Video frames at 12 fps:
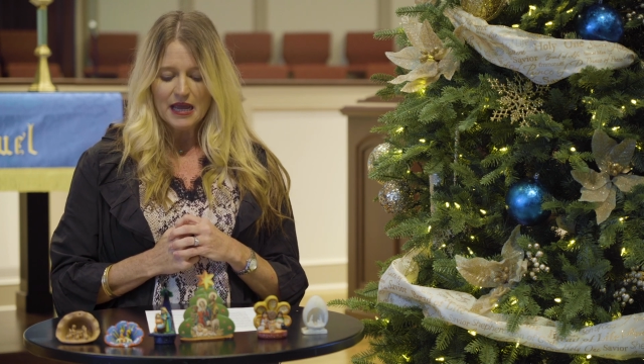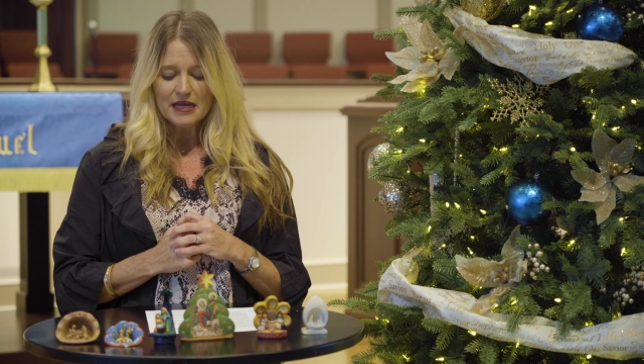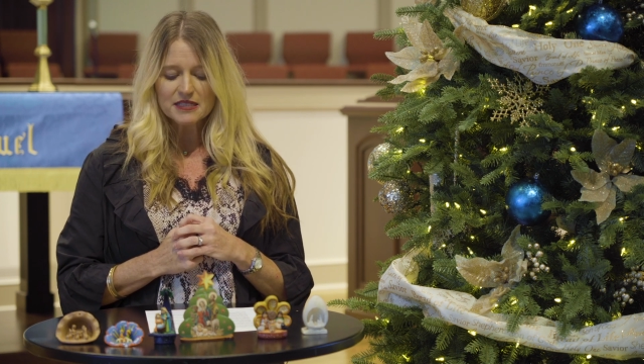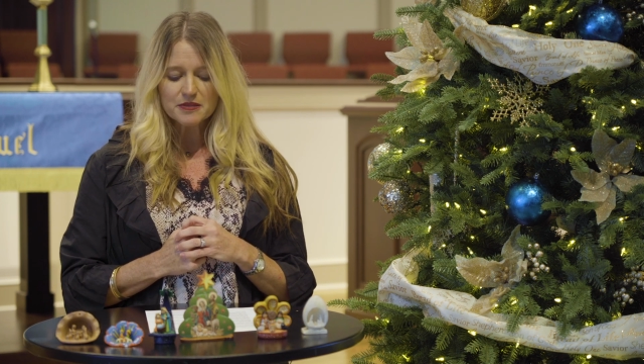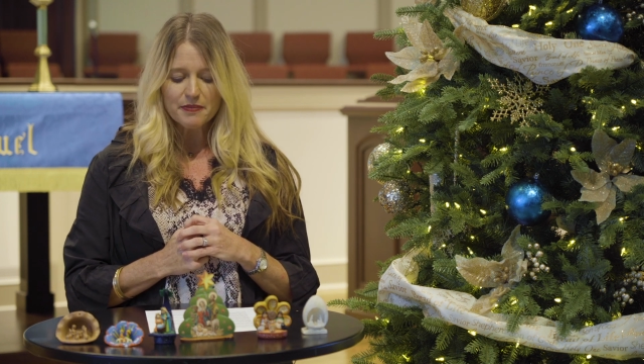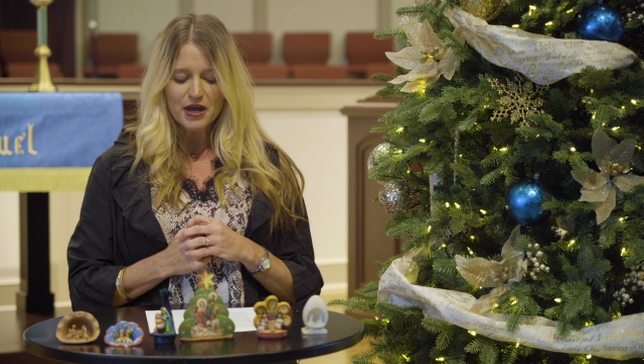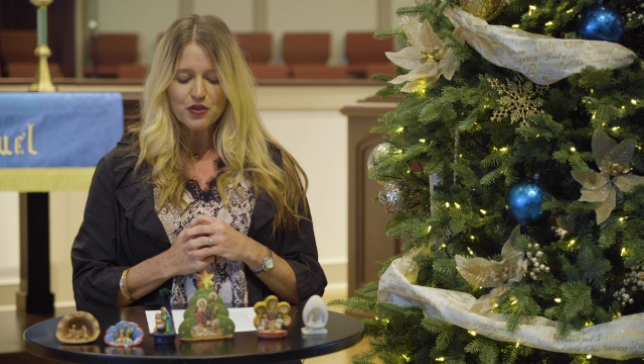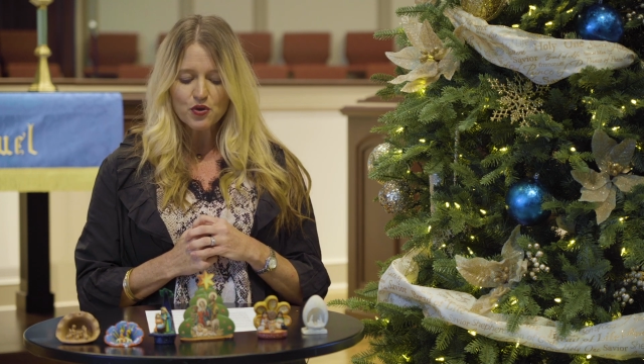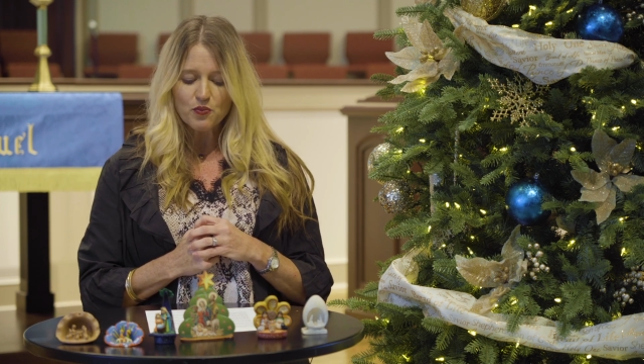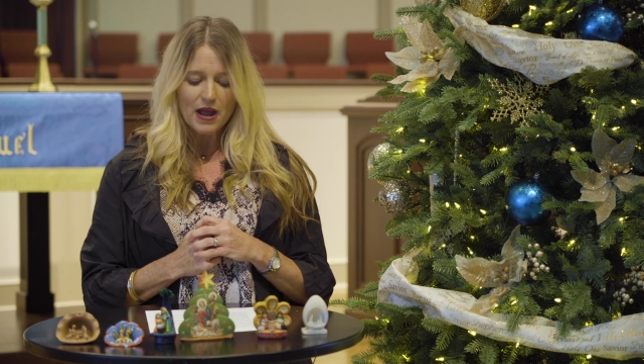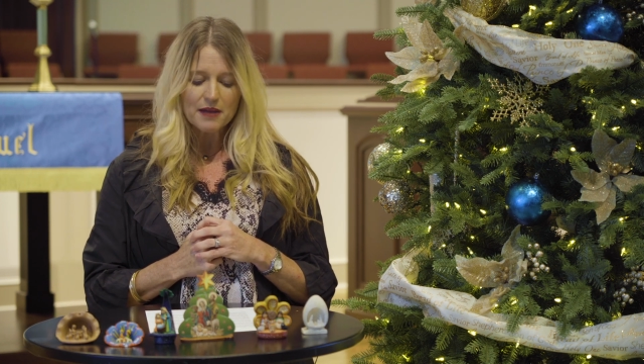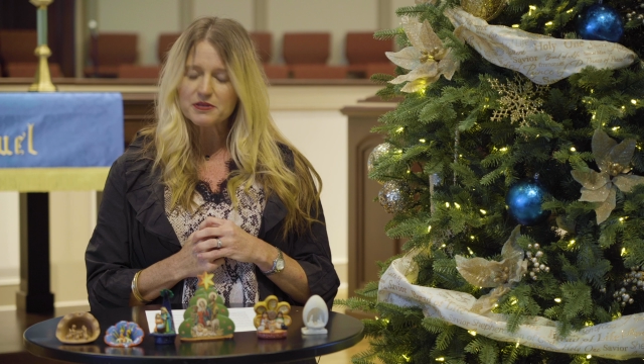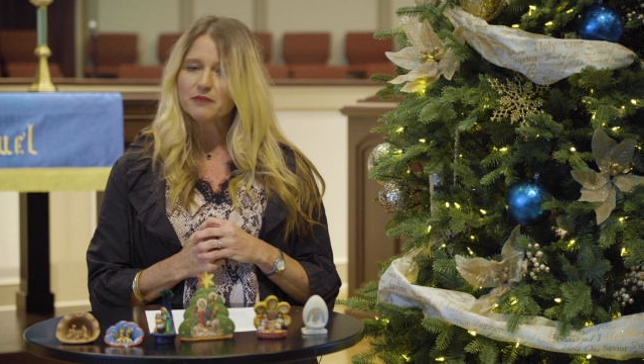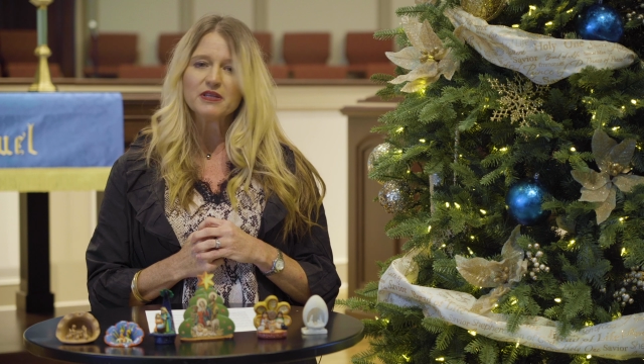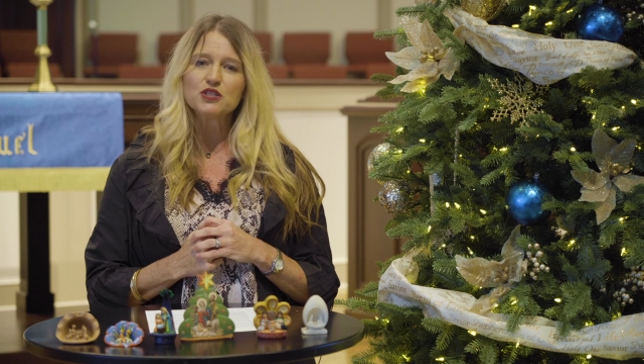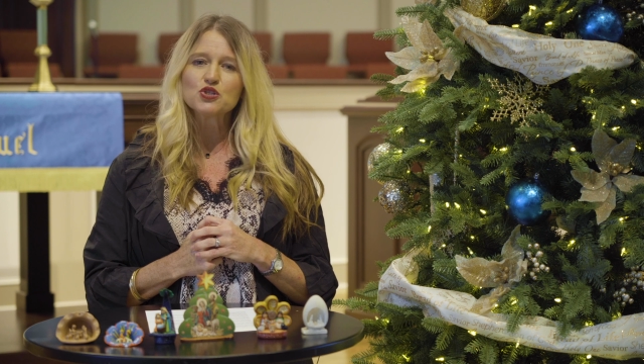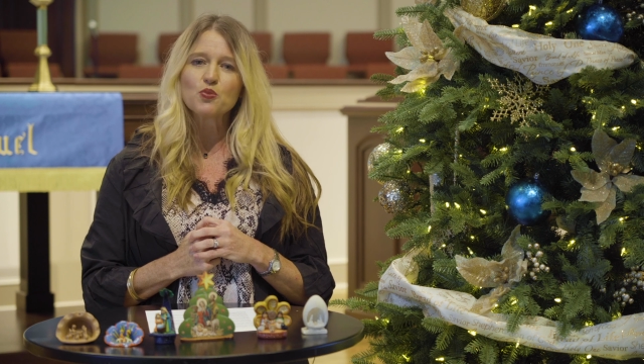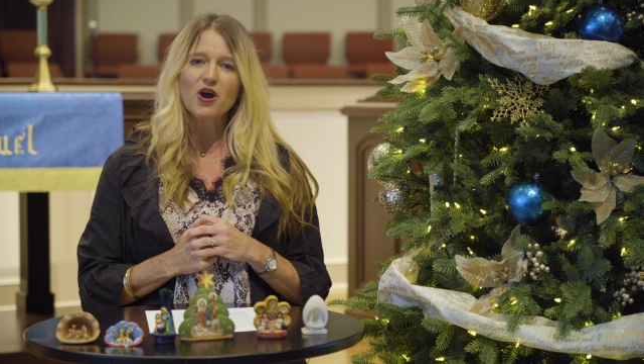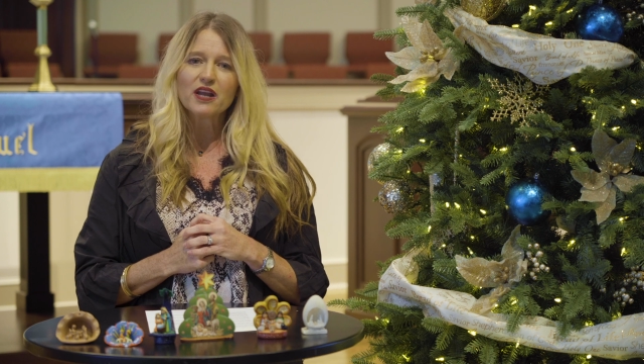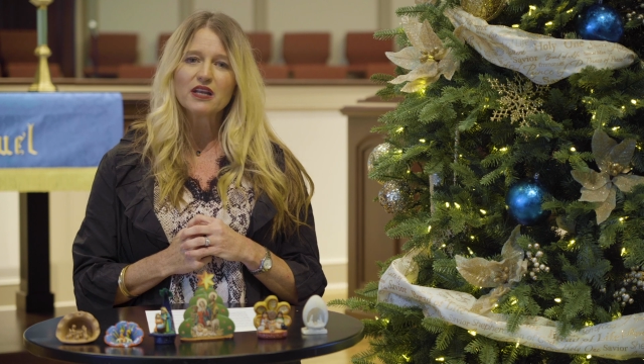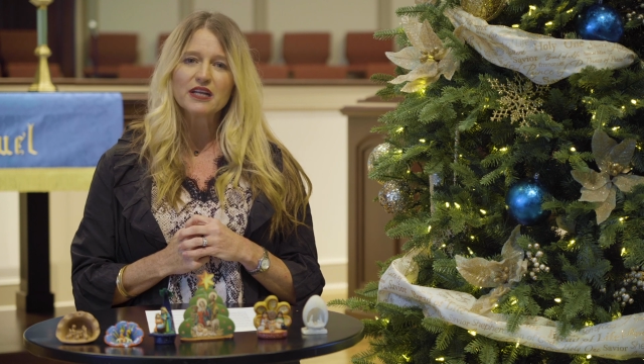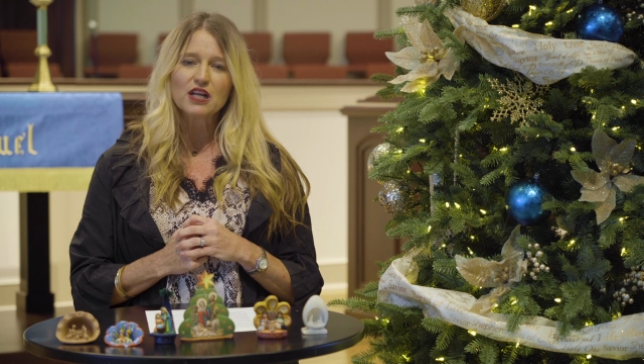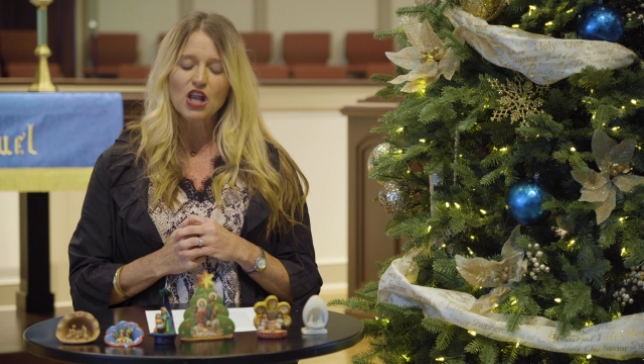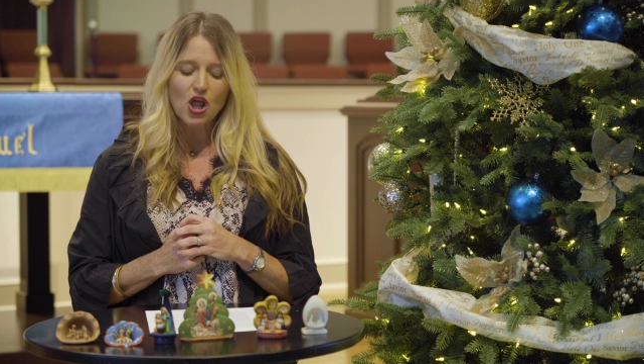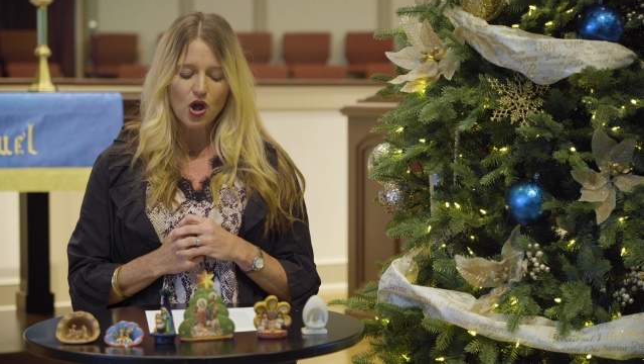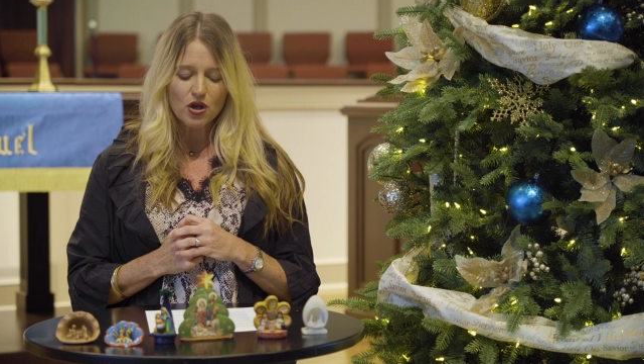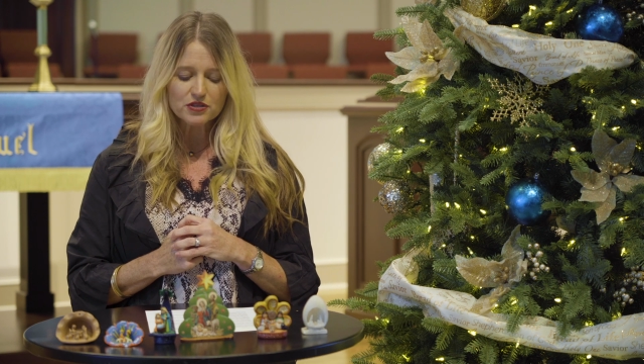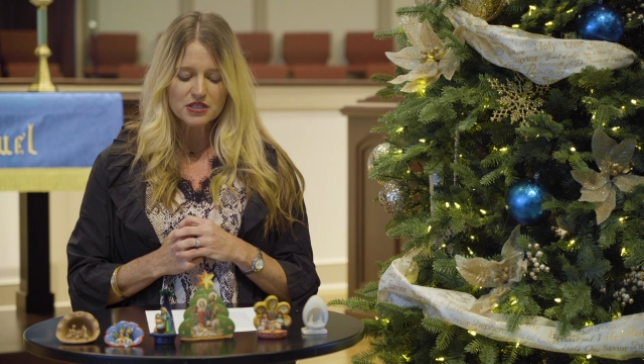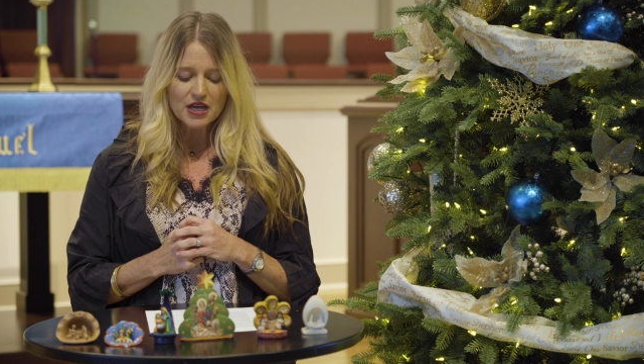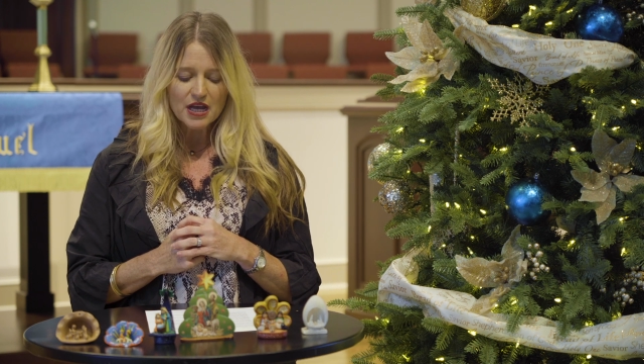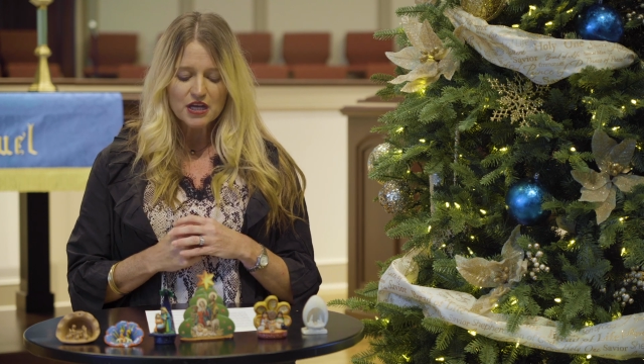His mother wrapped him in swaddling cloths,